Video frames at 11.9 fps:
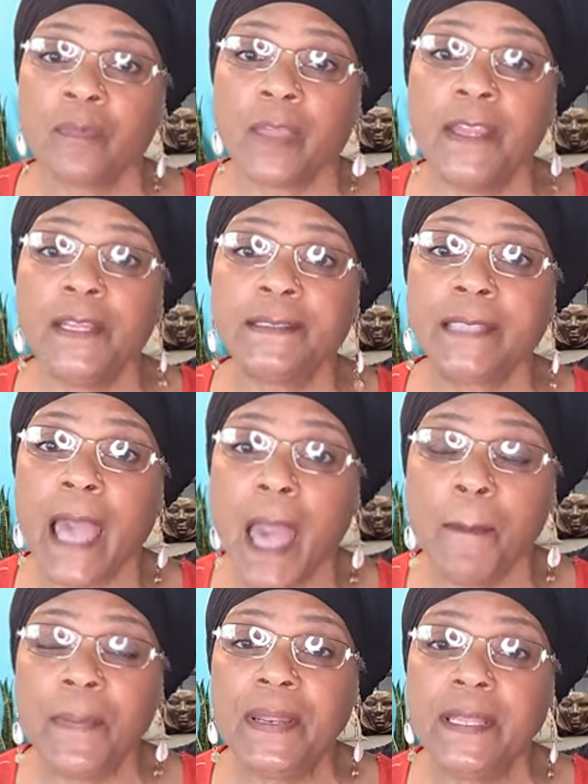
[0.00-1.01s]
And it's
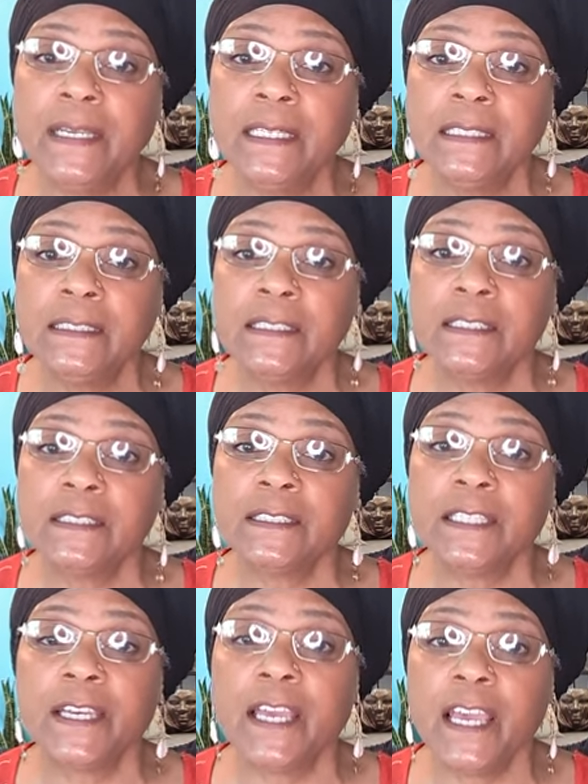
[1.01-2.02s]
happening
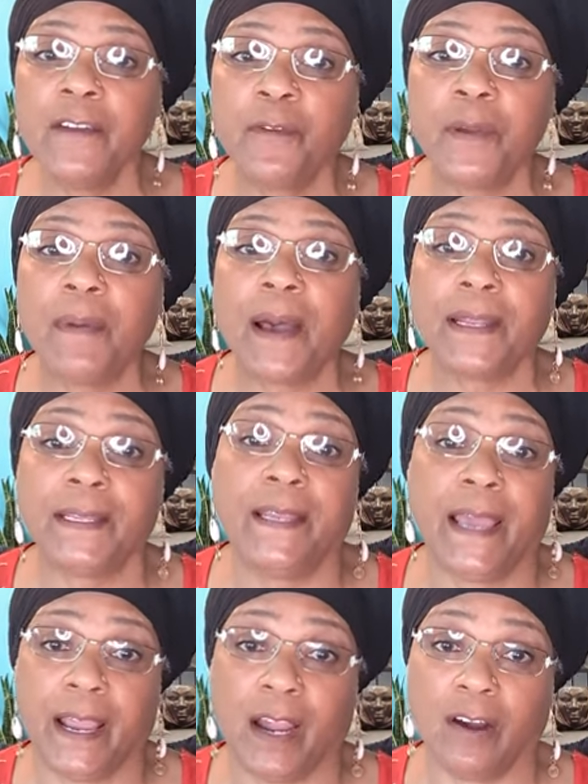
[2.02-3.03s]
to everybody
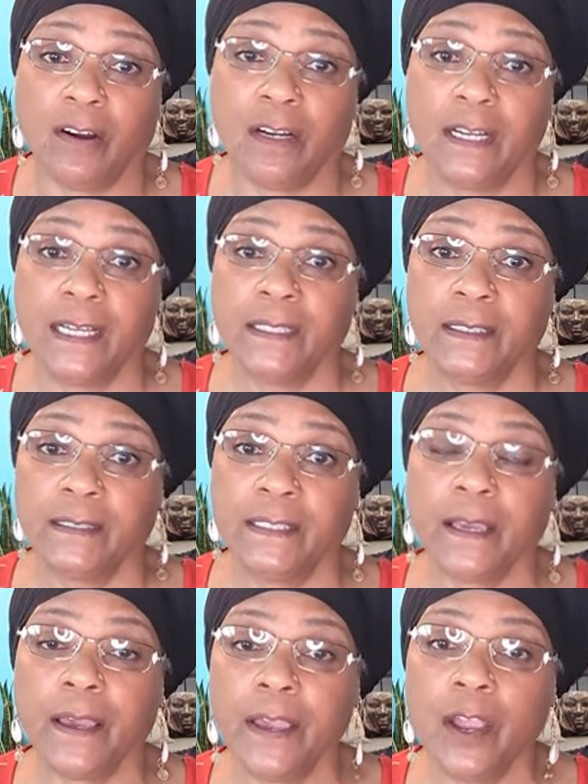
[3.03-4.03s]
now.
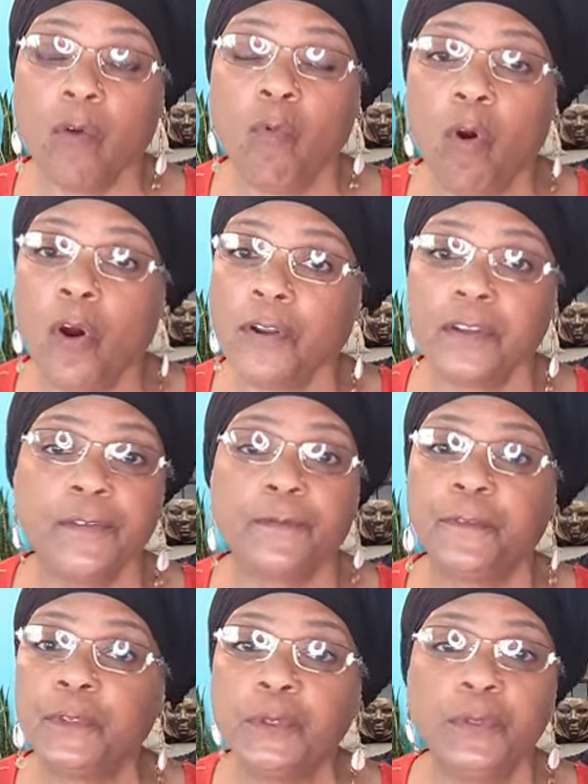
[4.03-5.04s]
The air, water,
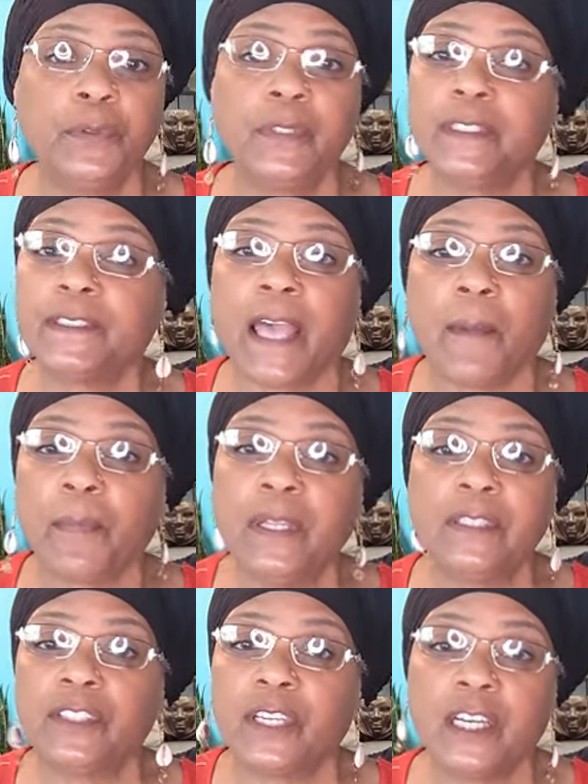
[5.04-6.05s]
and food is
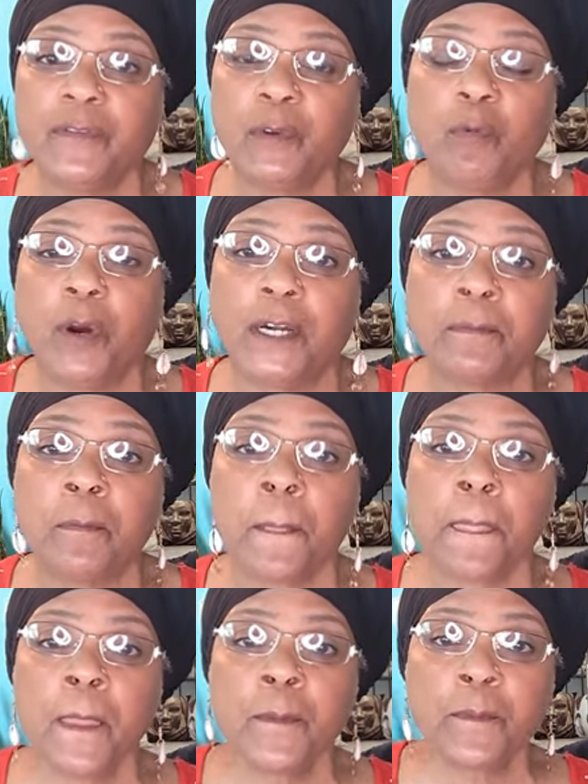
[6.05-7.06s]
happening to everyone.
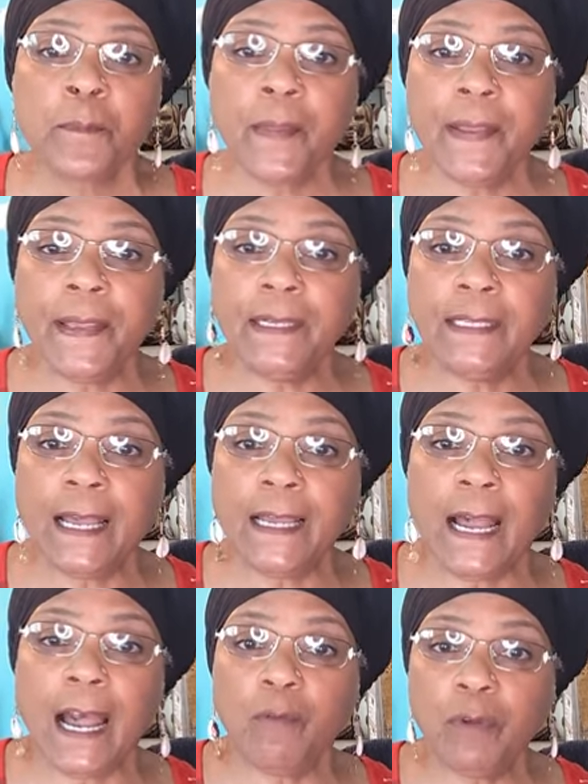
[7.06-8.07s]
And
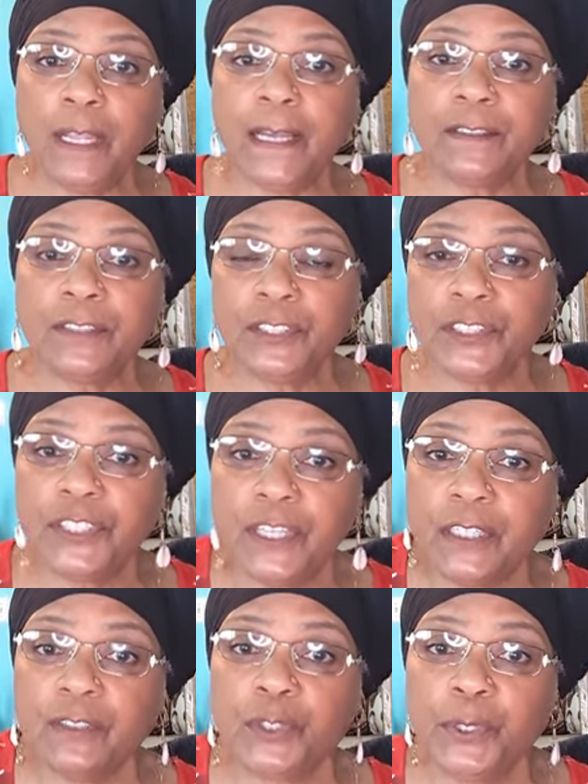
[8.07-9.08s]
I would like to
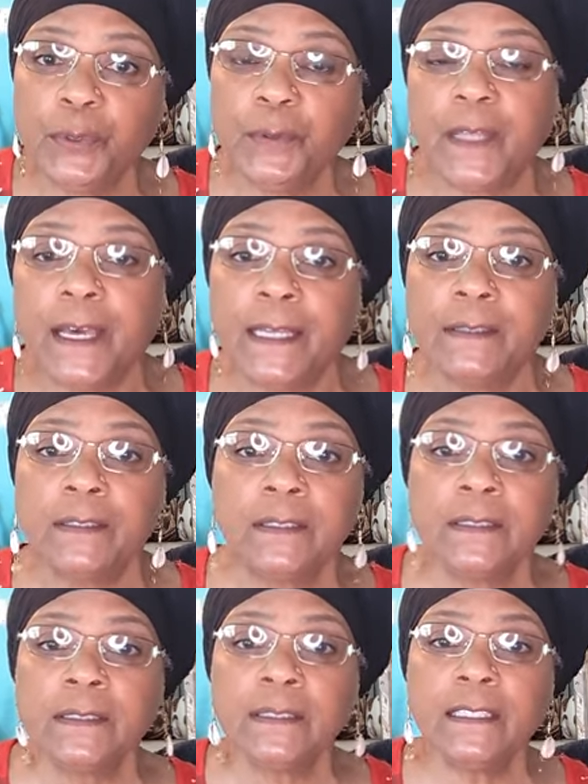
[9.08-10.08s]
share, too, that
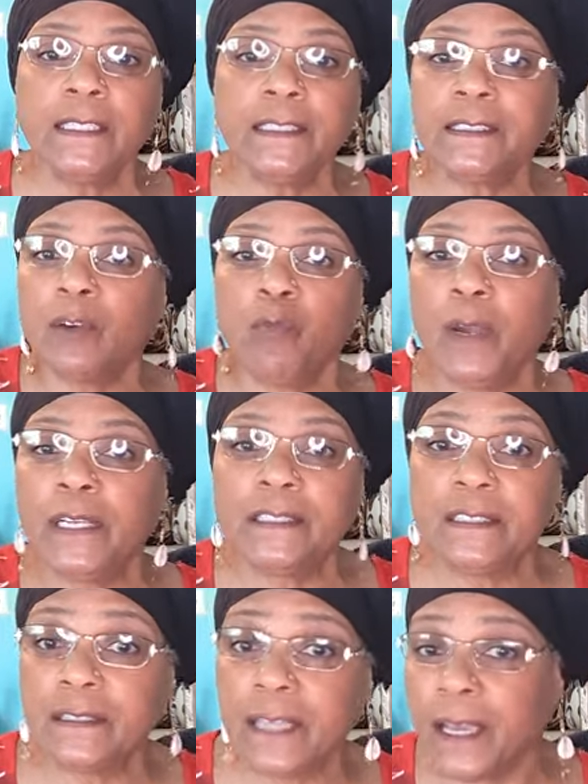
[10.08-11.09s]
it's a
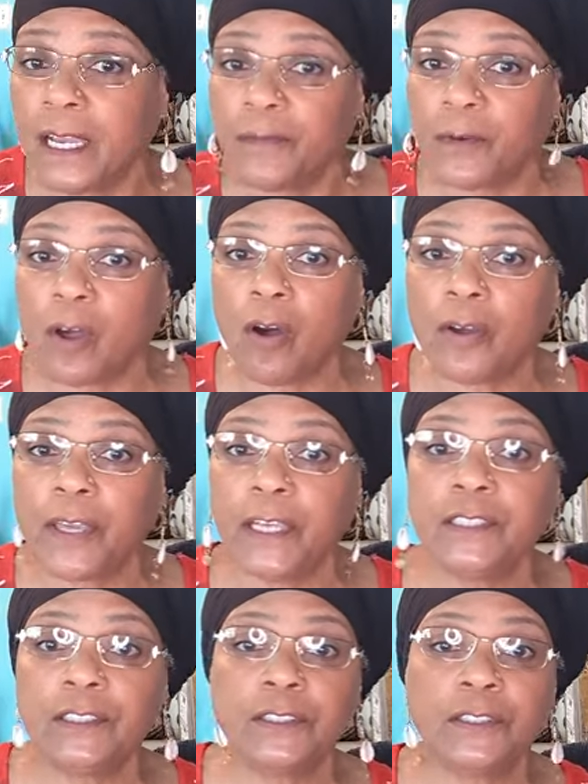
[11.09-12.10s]
waste of time for
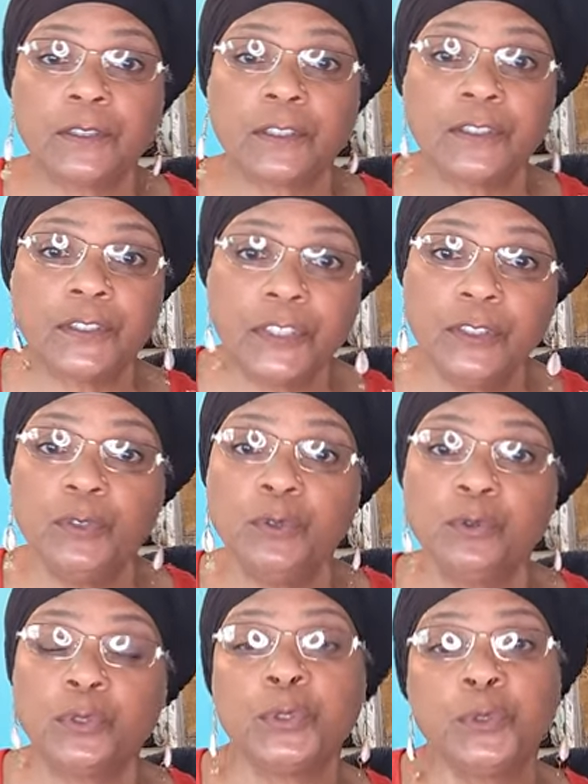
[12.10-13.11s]
Caucasians to continue
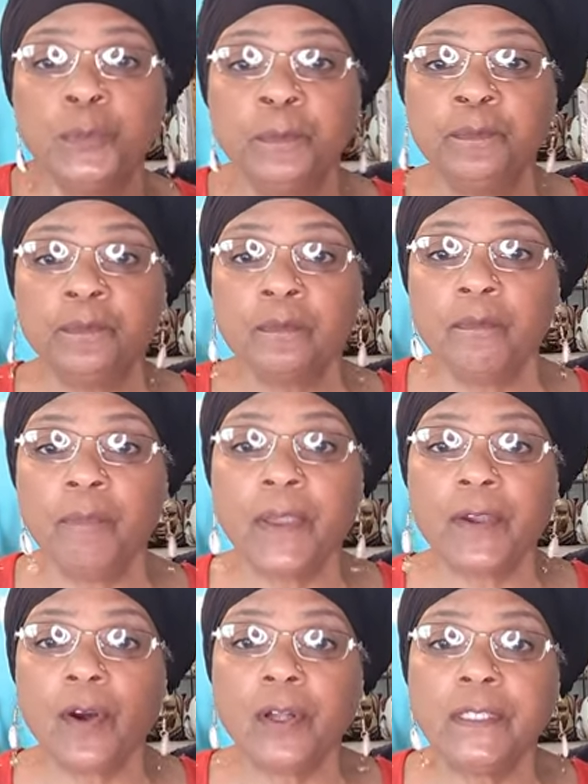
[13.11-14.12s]
to
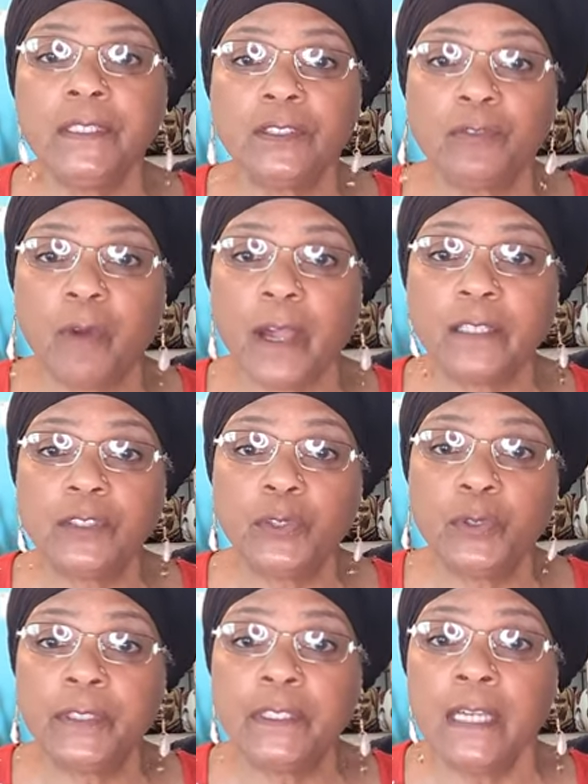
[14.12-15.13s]
make all these
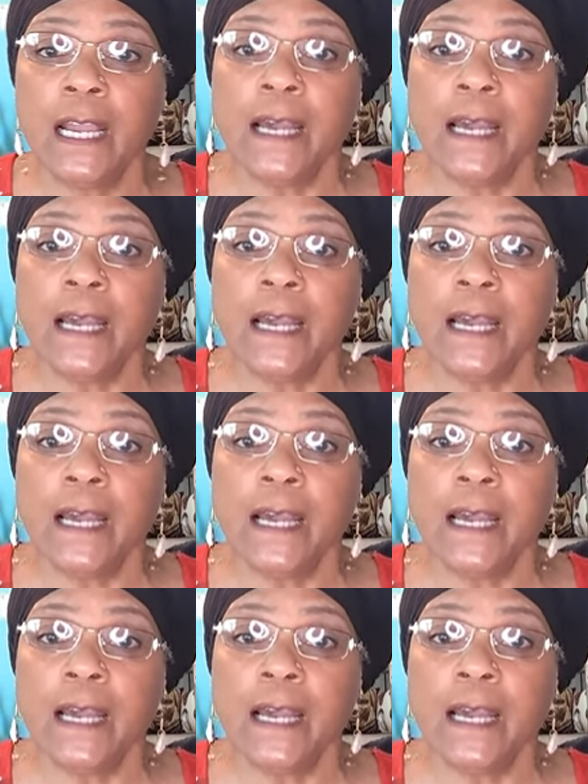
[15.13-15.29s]
derogatory